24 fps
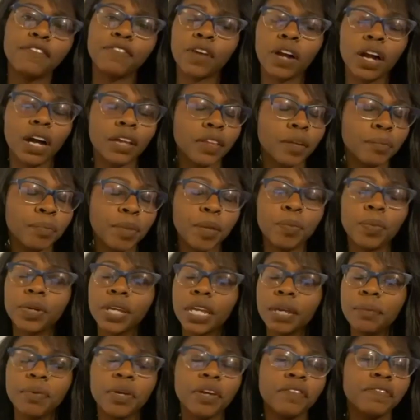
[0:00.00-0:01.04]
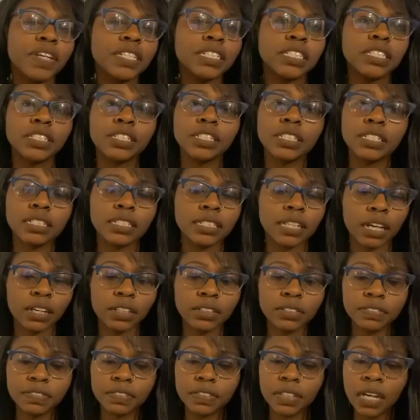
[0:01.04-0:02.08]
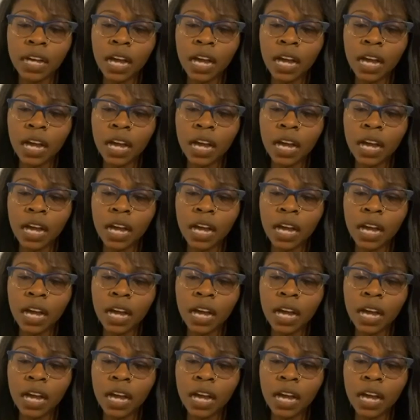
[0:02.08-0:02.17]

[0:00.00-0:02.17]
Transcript: for other people. Keep your vision to yourself.